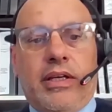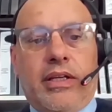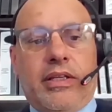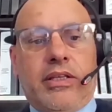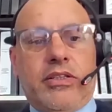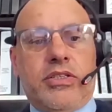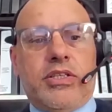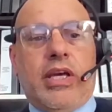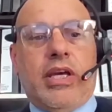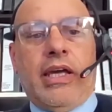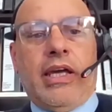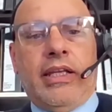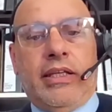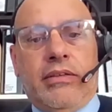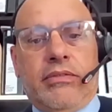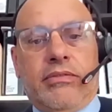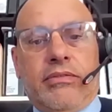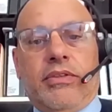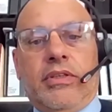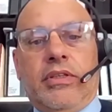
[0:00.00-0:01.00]

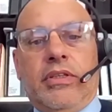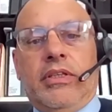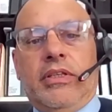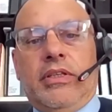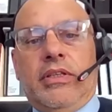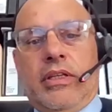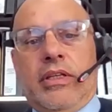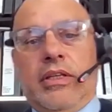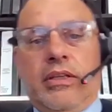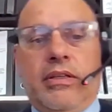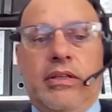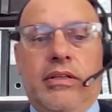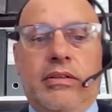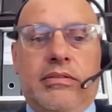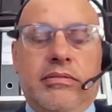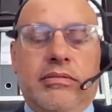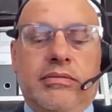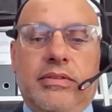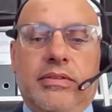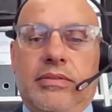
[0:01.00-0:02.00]
containing the
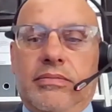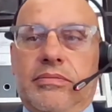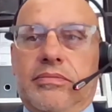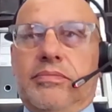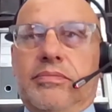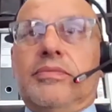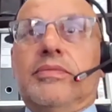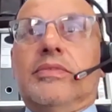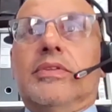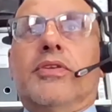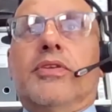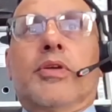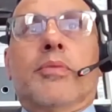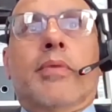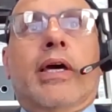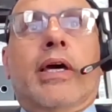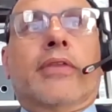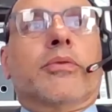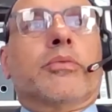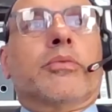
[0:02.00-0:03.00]

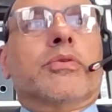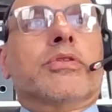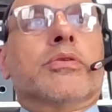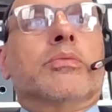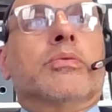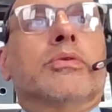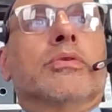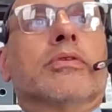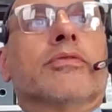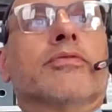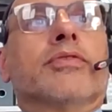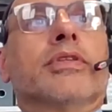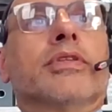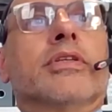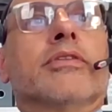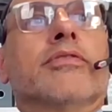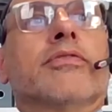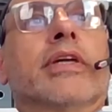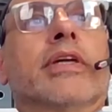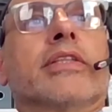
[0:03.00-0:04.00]
amount that was awarded for
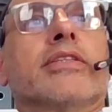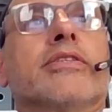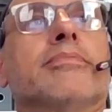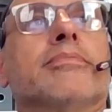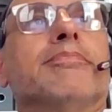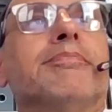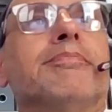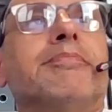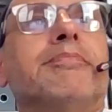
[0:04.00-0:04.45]
defects.